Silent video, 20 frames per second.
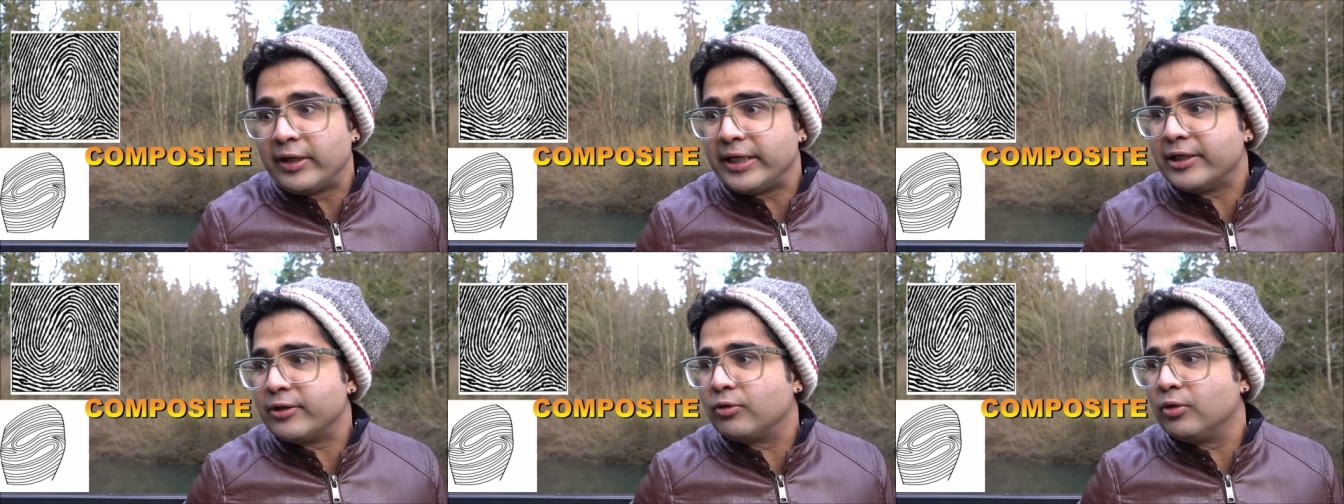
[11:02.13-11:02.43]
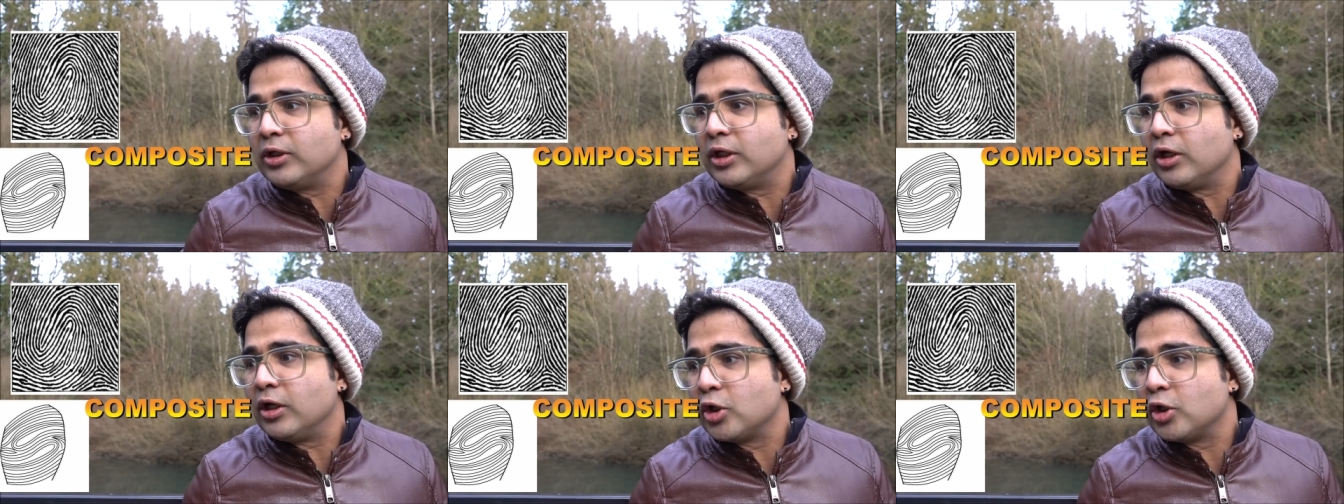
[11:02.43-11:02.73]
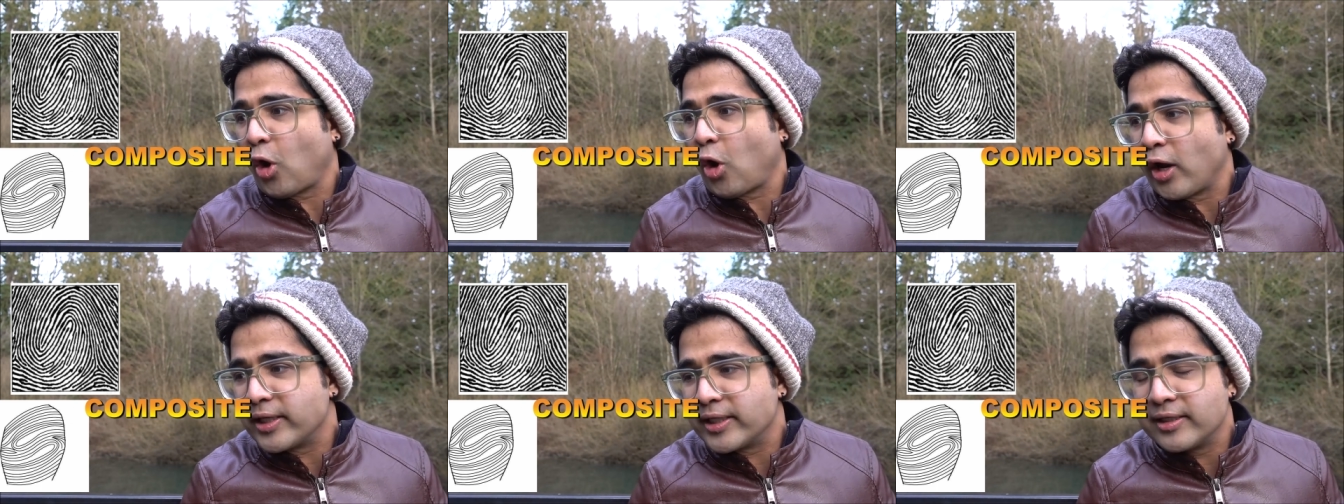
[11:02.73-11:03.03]
very good
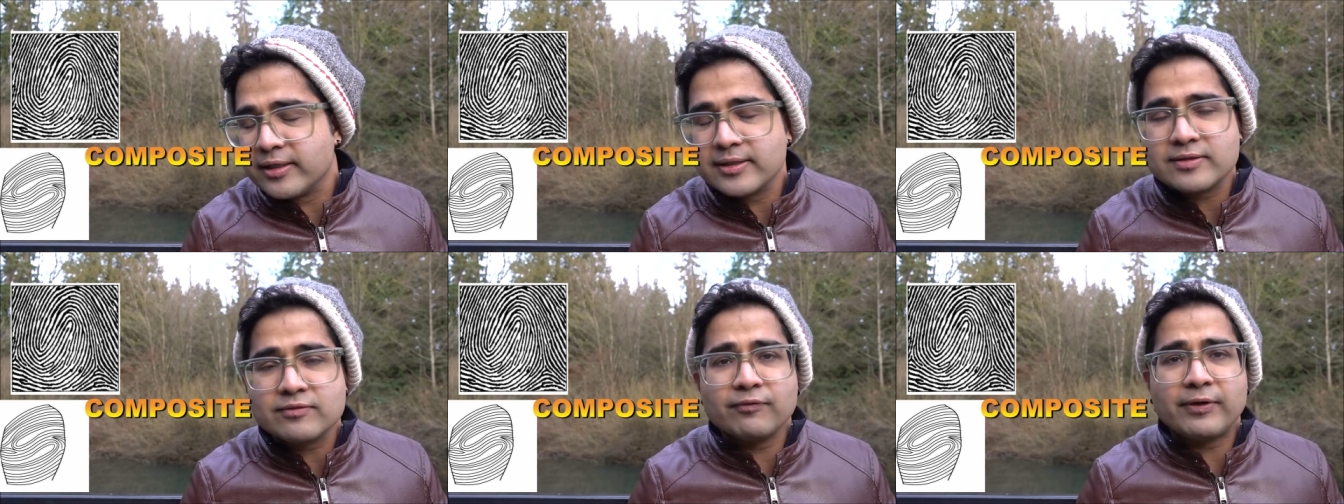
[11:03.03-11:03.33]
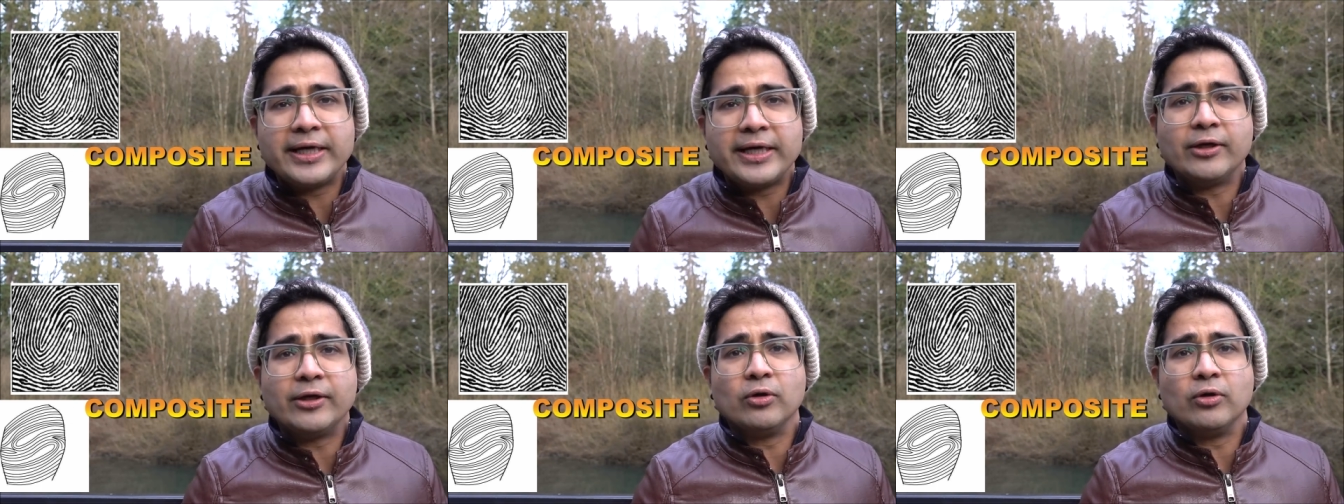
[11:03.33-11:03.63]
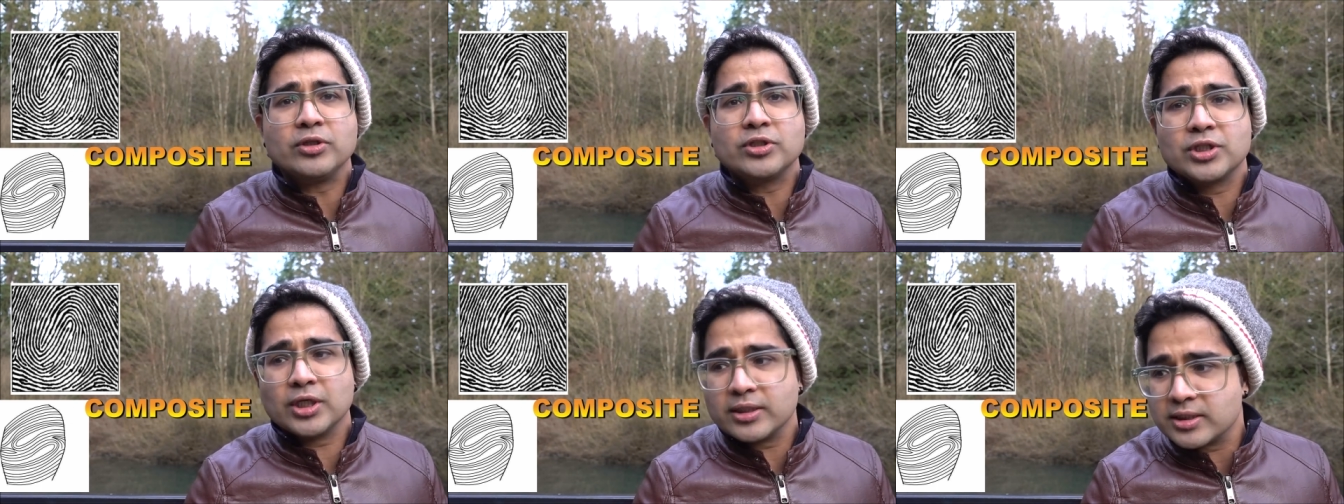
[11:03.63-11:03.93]
lawyers, very
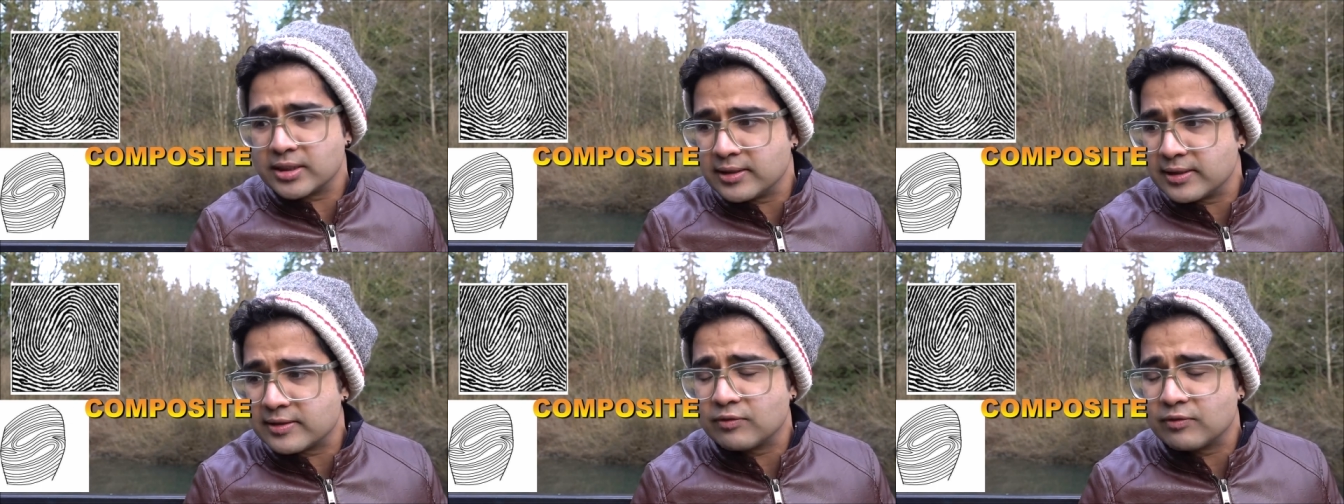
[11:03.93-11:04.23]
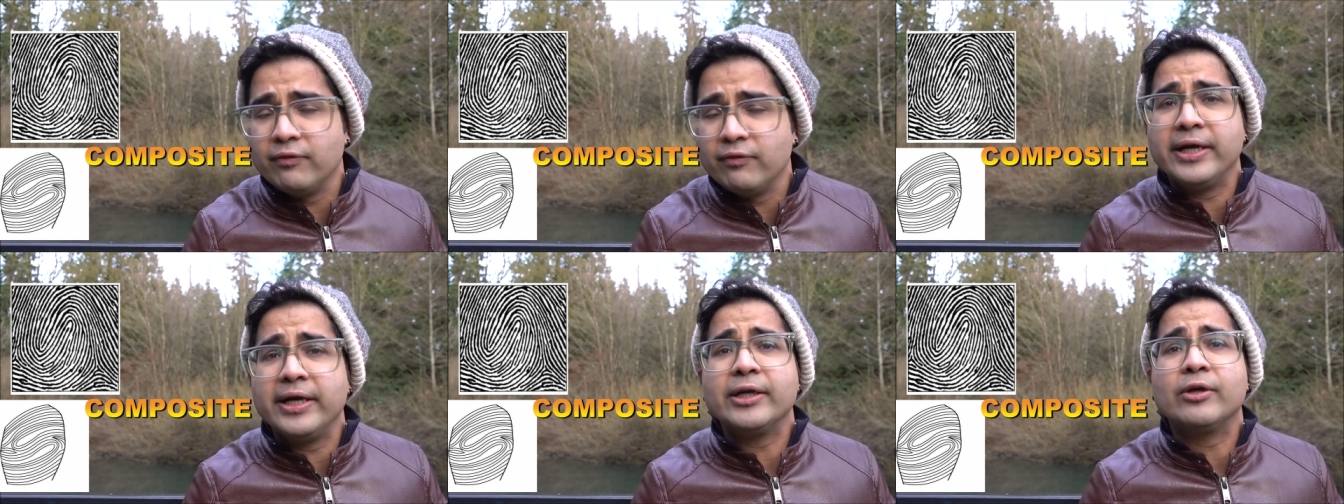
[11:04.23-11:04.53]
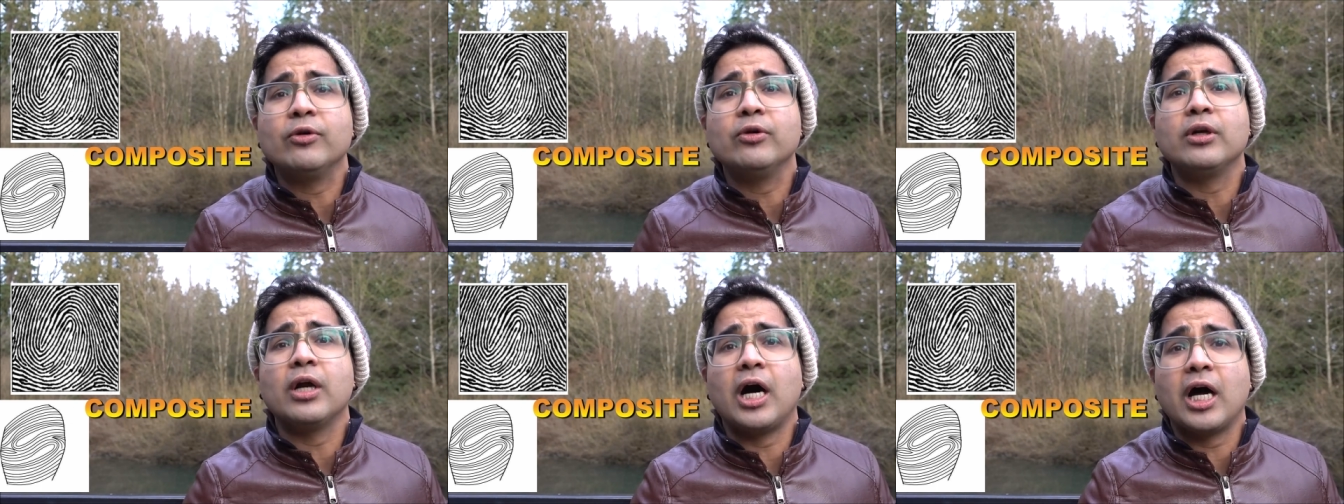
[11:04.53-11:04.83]
good judges, very
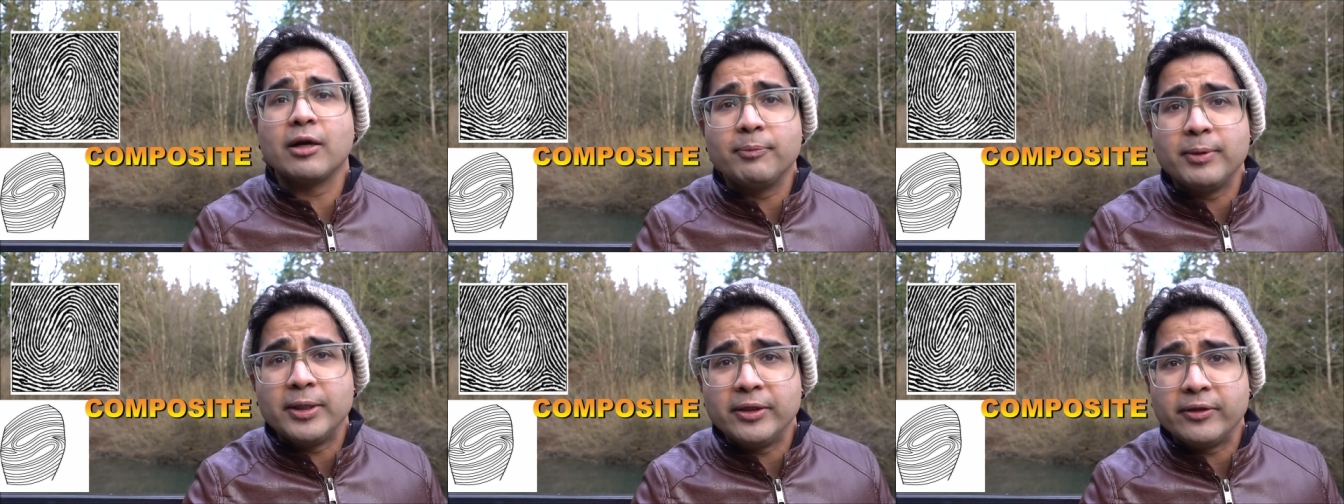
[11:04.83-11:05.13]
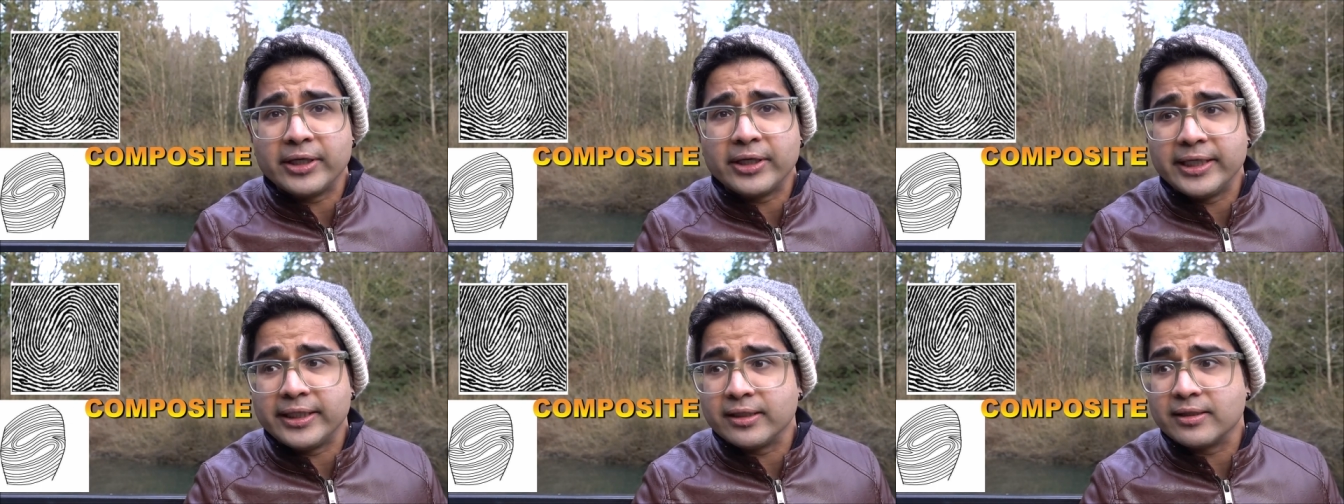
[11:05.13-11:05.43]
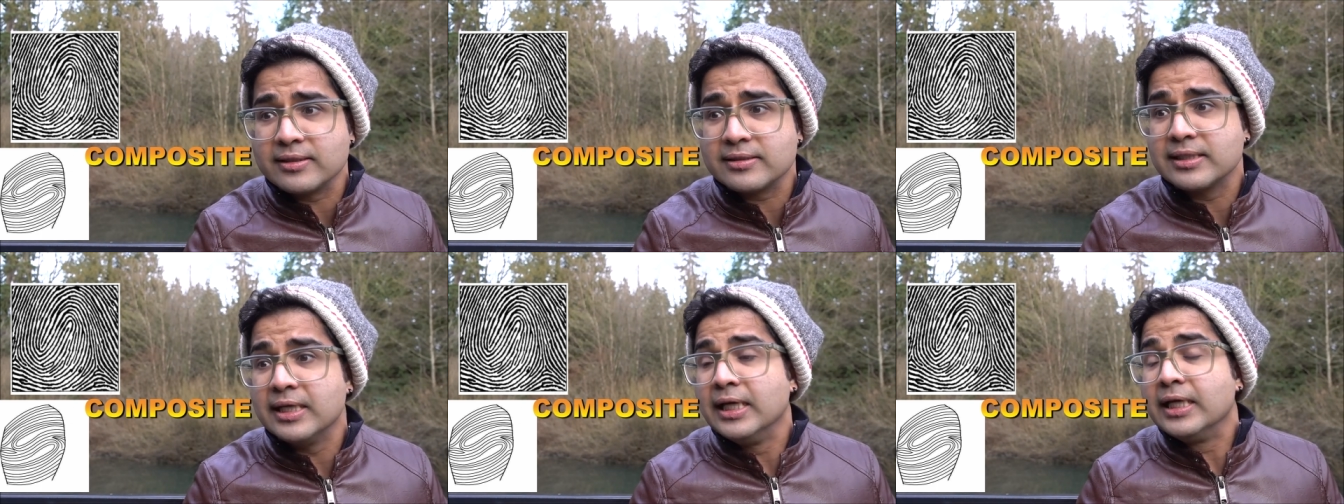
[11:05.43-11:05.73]
good
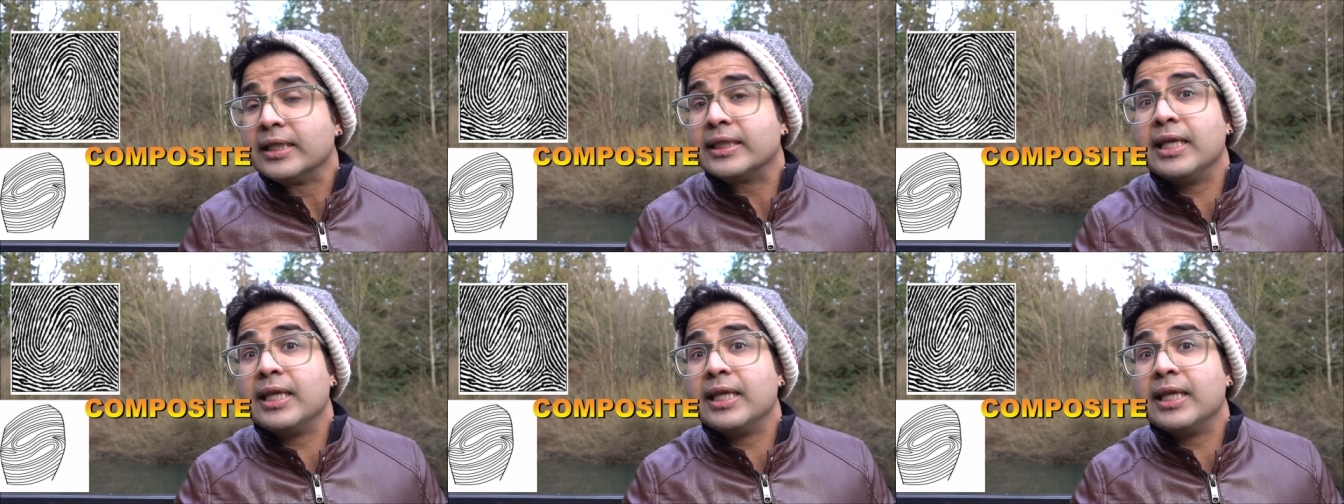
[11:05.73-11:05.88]
arbitrators,